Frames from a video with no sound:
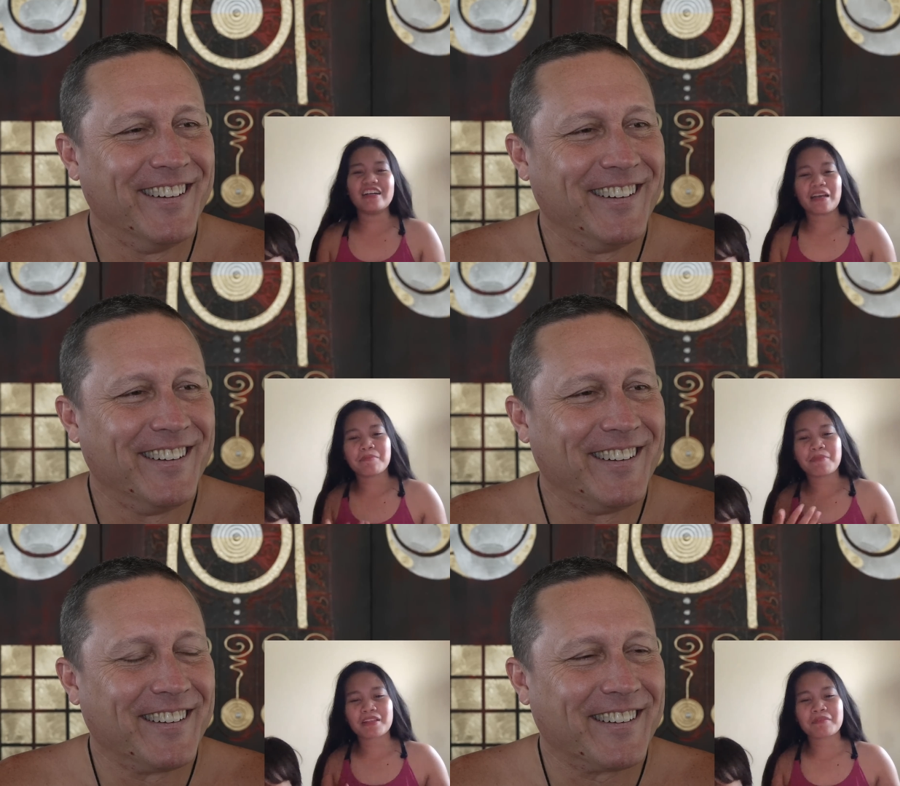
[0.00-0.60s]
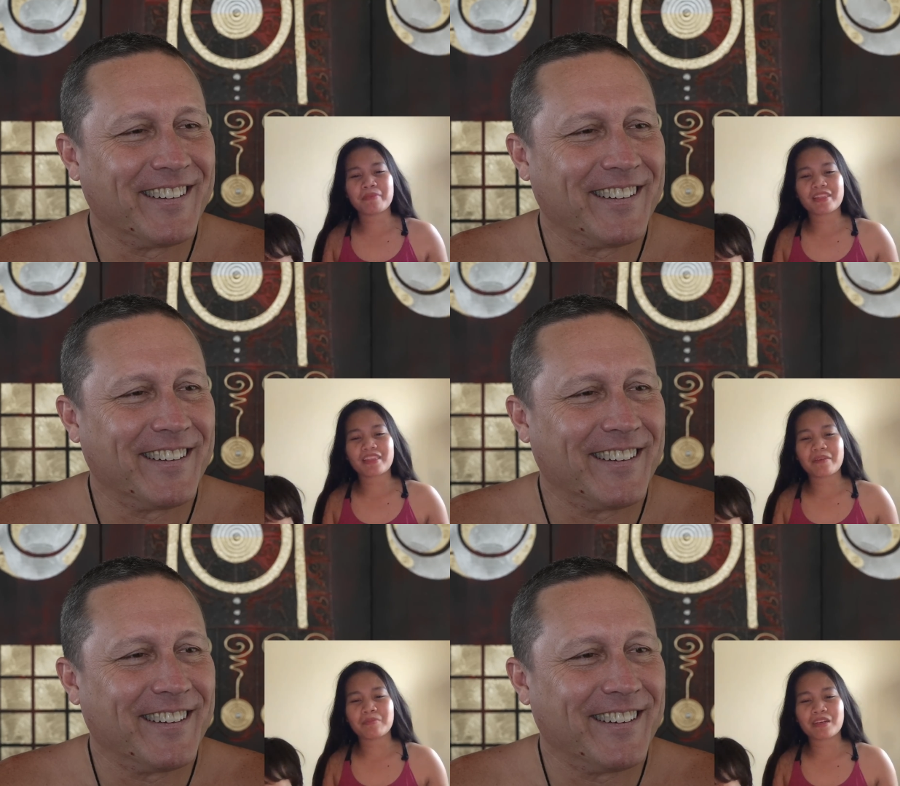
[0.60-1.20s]
Speaker 1: I bath
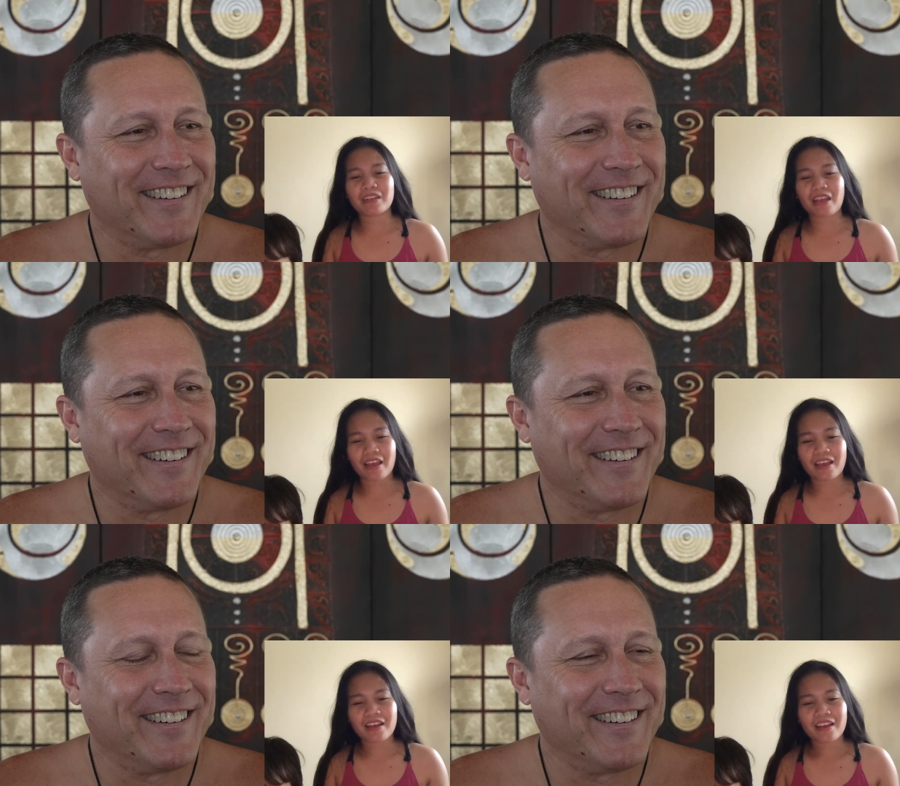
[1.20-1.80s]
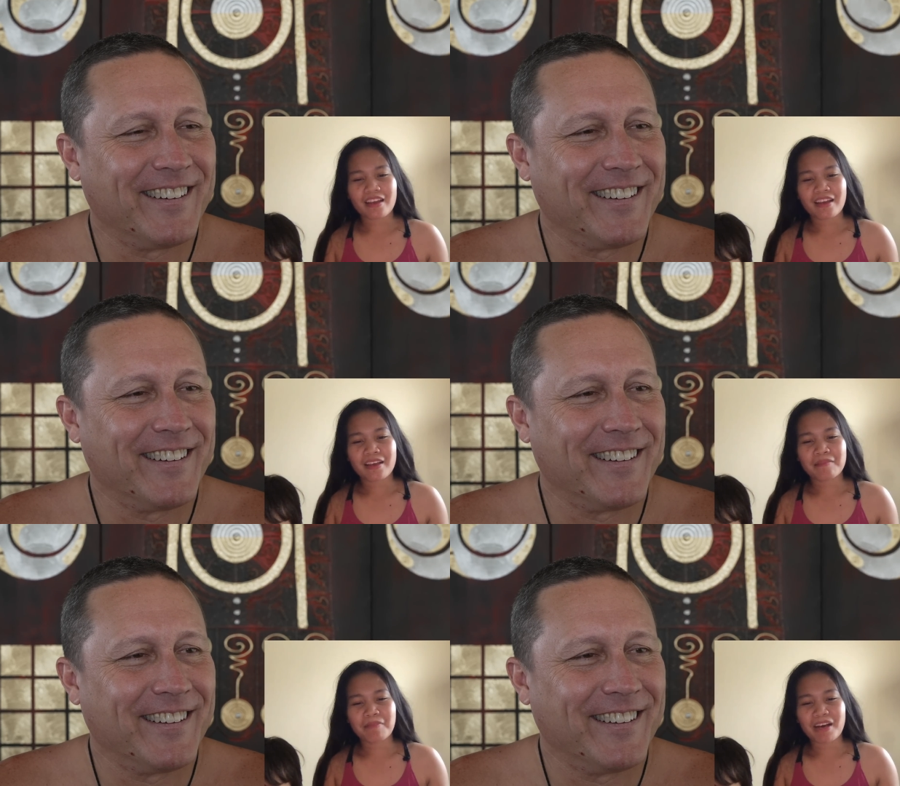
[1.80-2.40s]
every day.
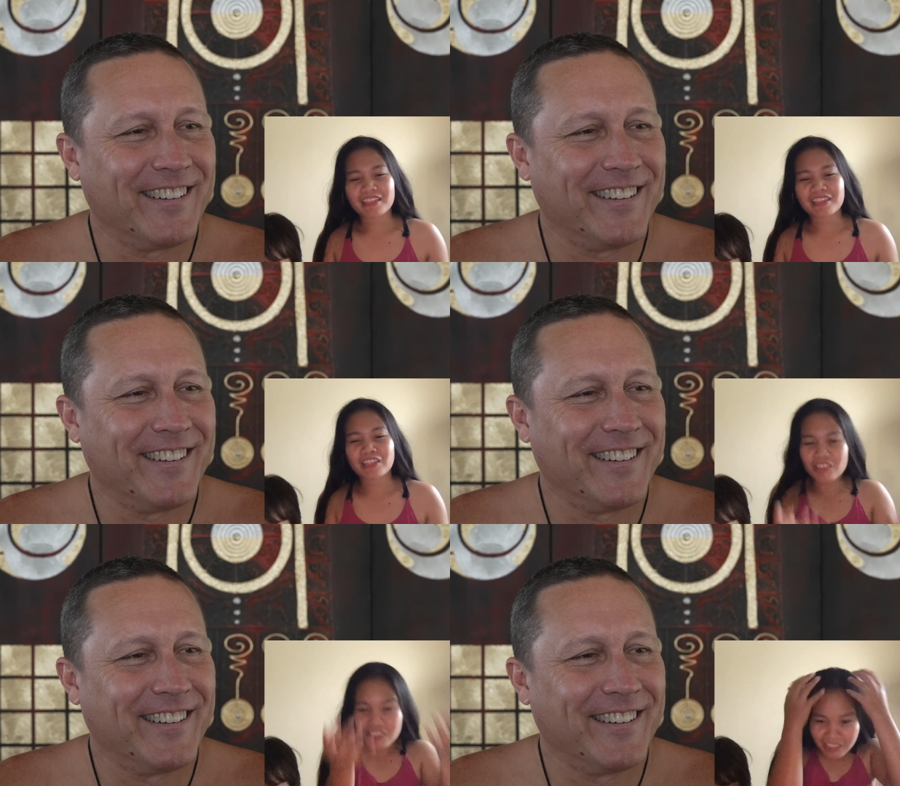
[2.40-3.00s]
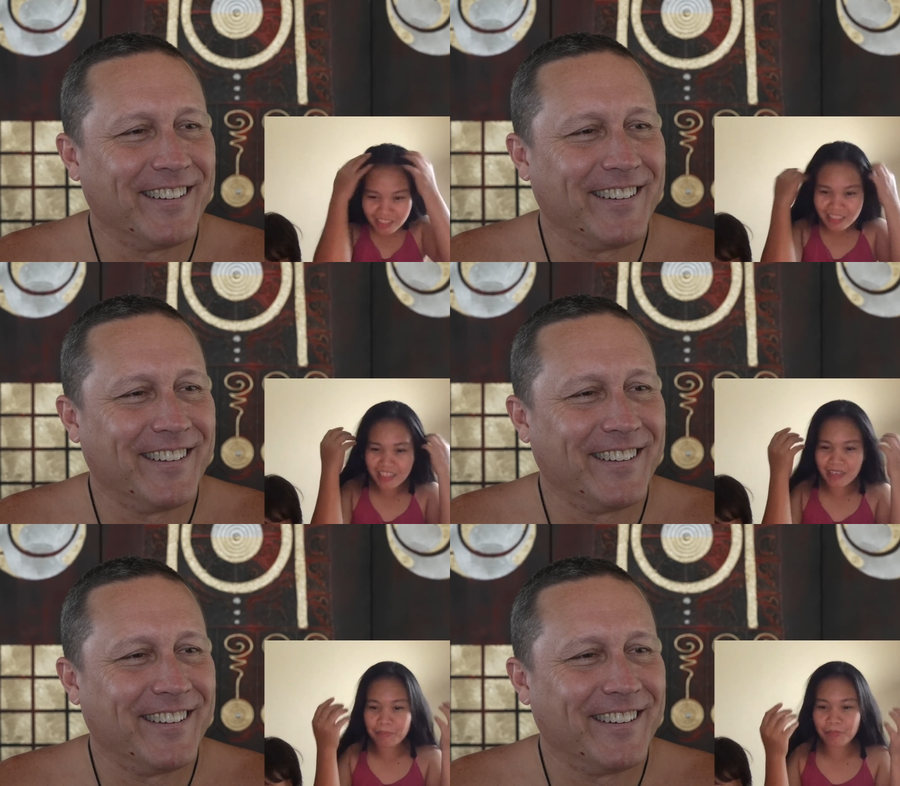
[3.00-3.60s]
Bath
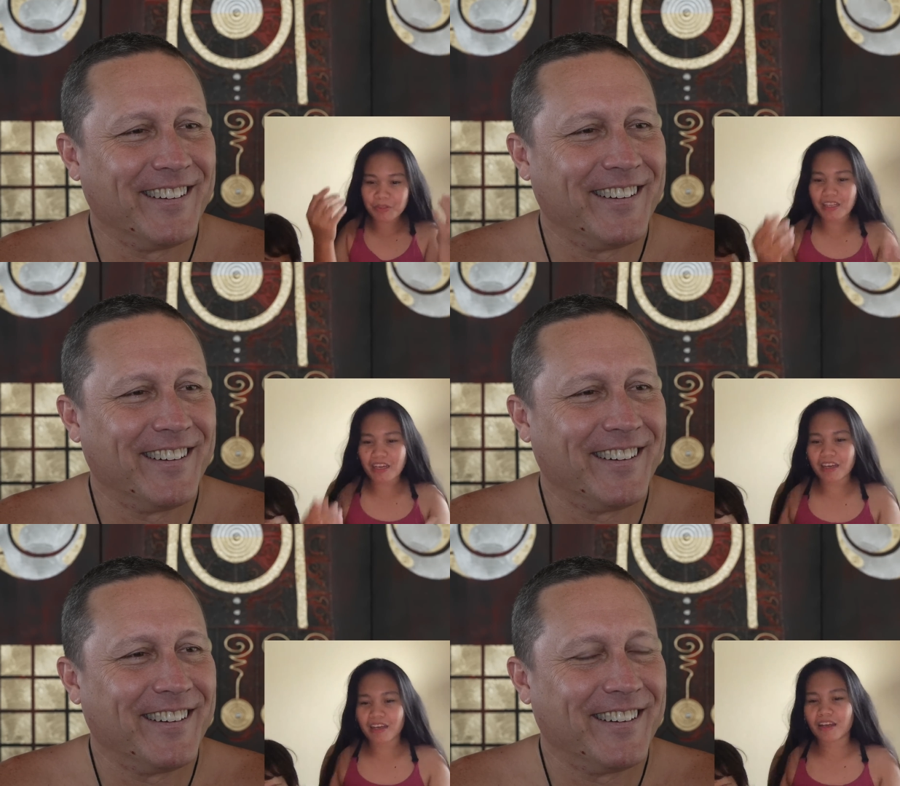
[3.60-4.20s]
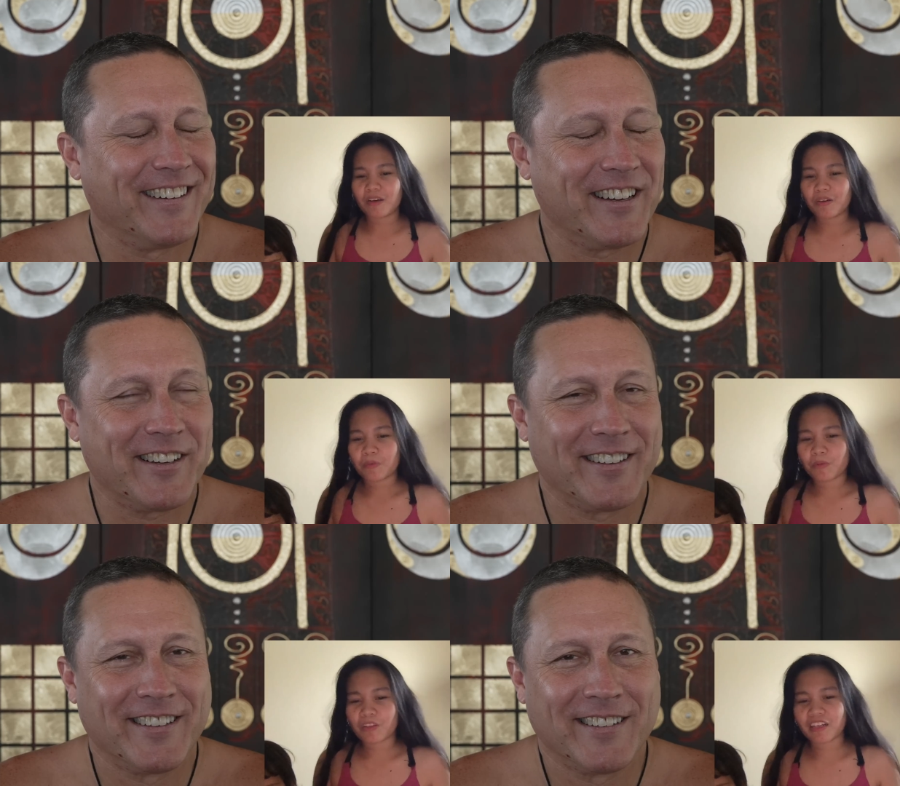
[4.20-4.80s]
didn't put
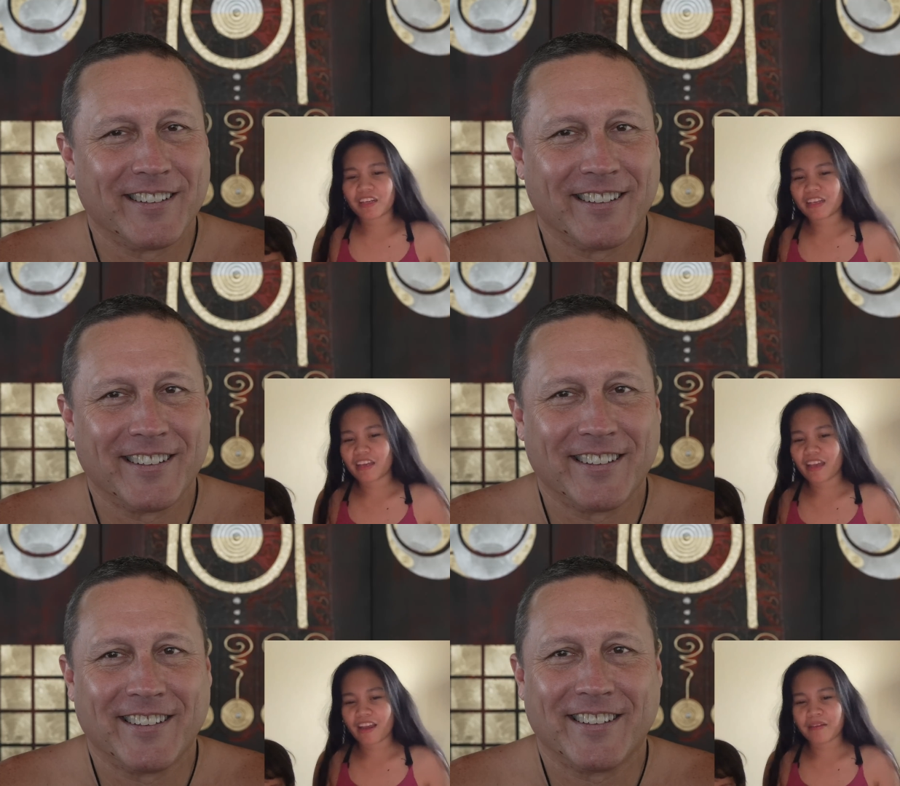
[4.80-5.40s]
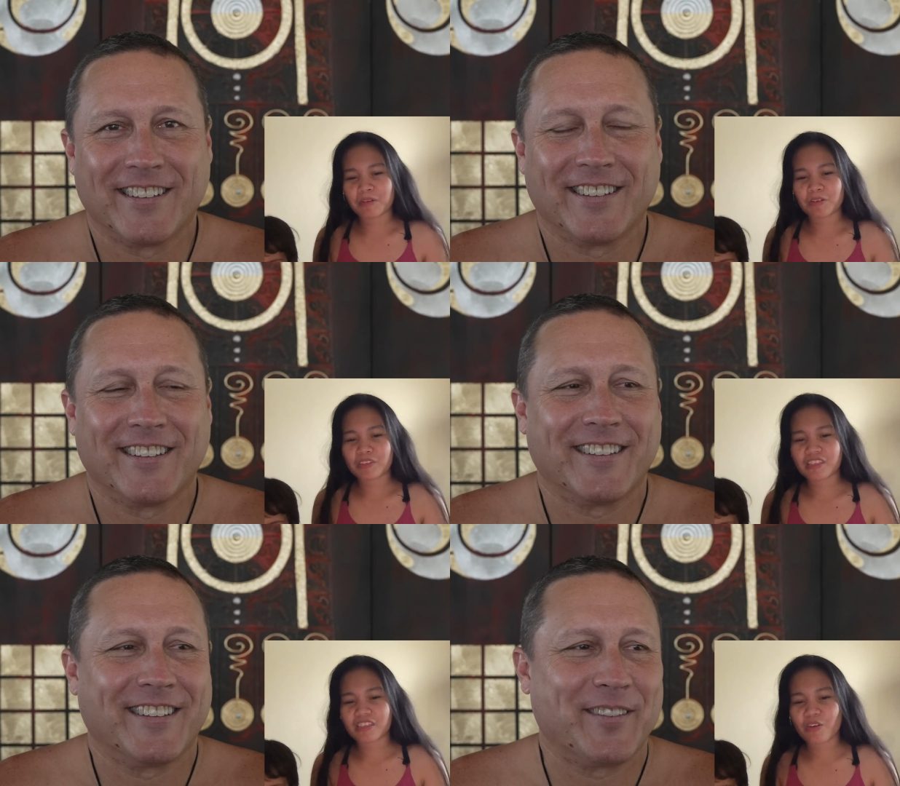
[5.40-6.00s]
water in the hair because
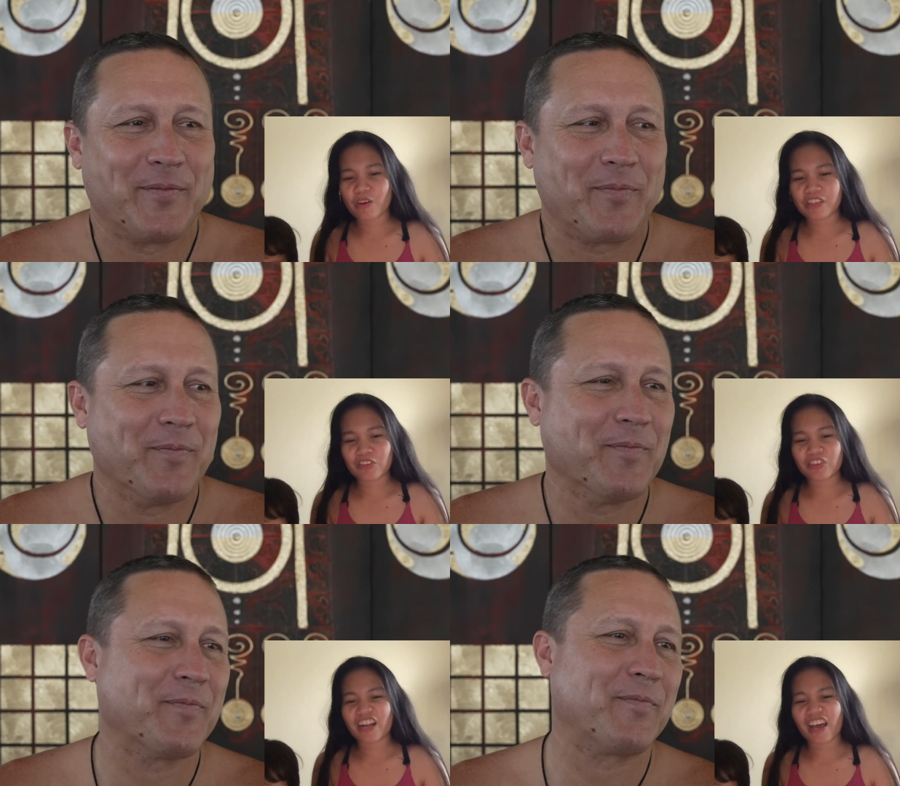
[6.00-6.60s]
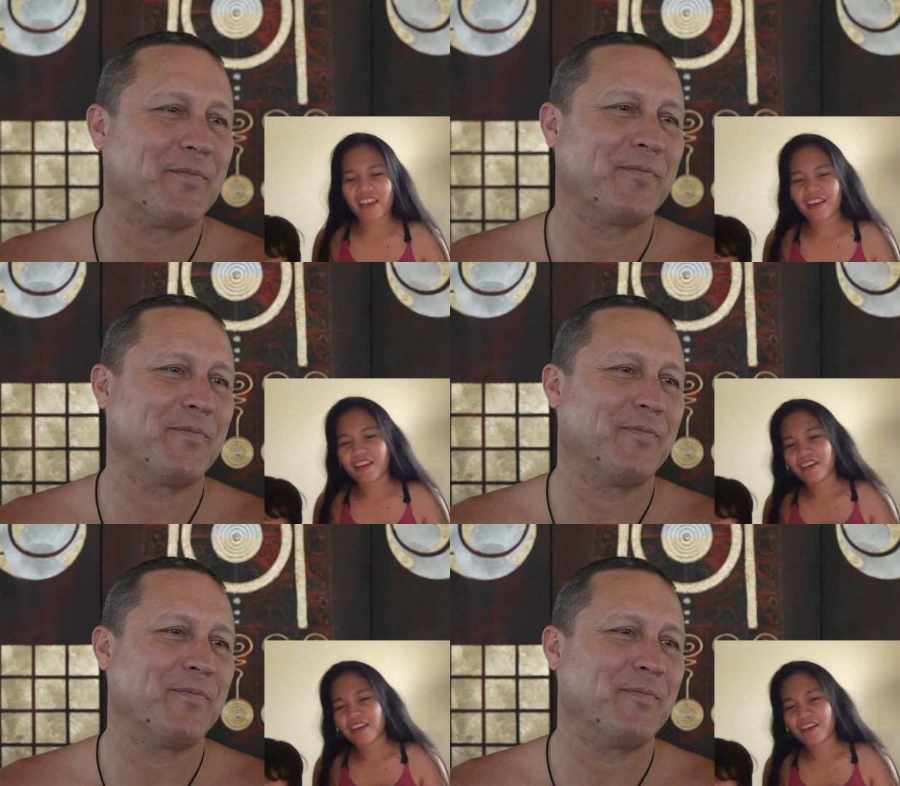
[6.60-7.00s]
it's going to dry.